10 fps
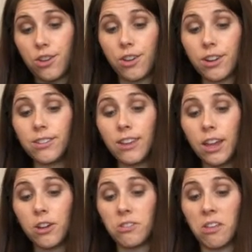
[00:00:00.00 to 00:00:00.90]
gonna say
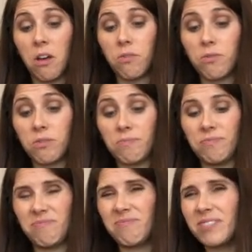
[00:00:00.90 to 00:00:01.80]
to yourself,
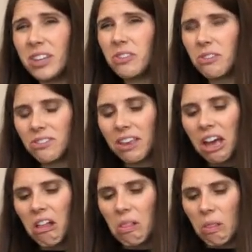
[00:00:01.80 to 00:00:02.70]
this looks
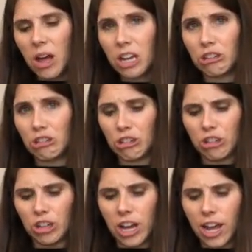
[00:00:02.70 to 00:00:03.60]
like a lot of
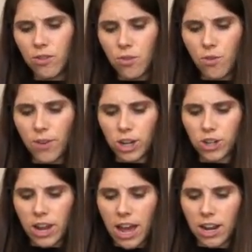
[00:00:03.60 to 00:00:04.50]
sugar. I don't know if I
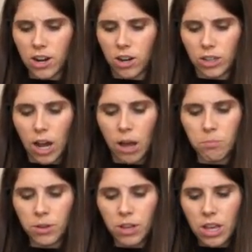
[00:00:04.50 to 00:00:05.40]
should add it on top.